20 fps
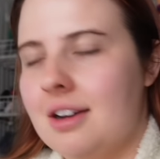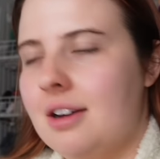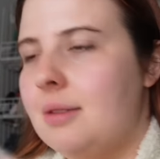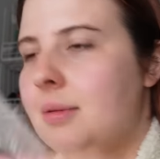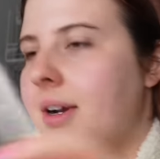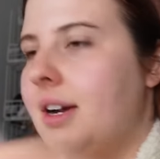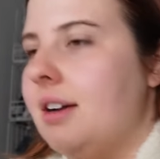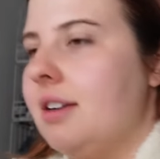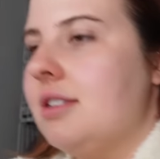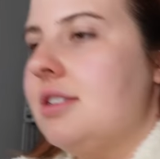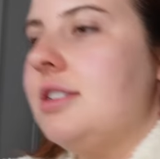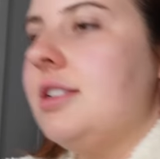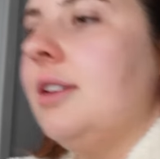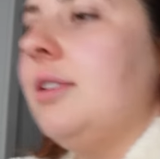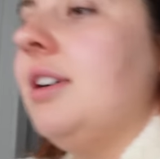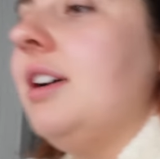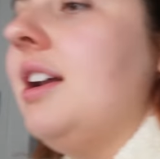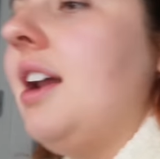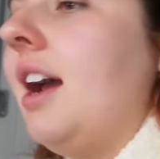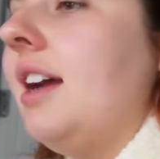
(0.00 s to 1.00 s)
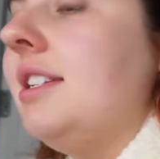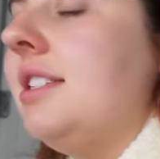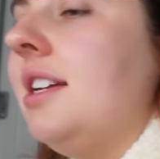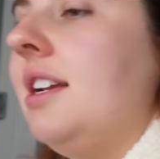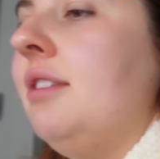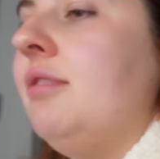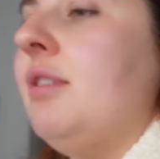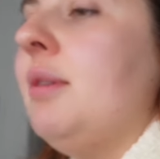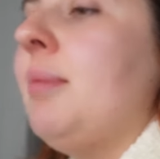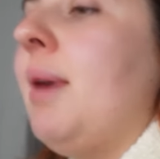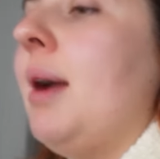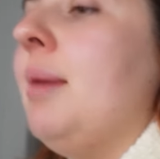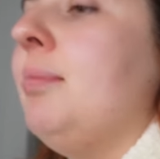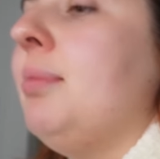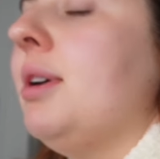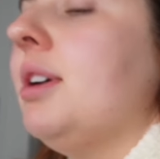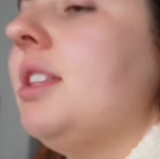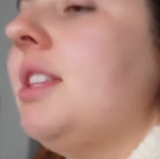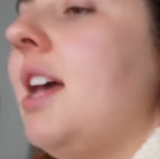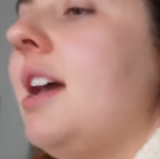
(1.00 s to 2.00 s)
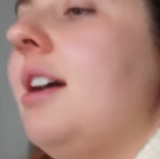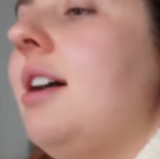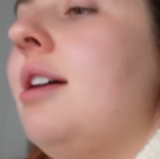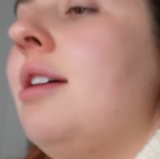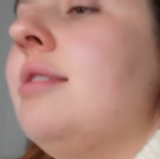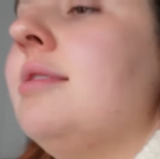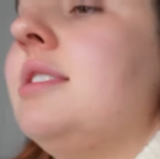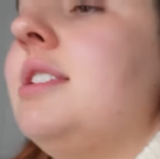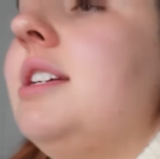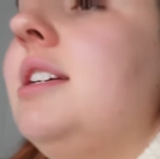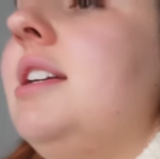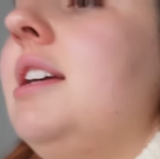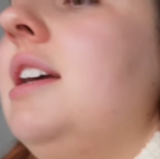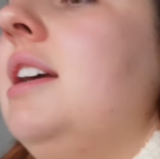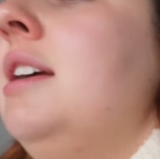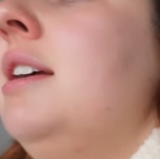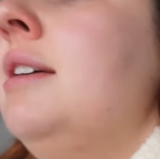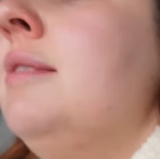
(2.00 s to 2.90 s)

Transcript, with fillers: Oh, my God. It's so good. I did it for my birthday, O O T D.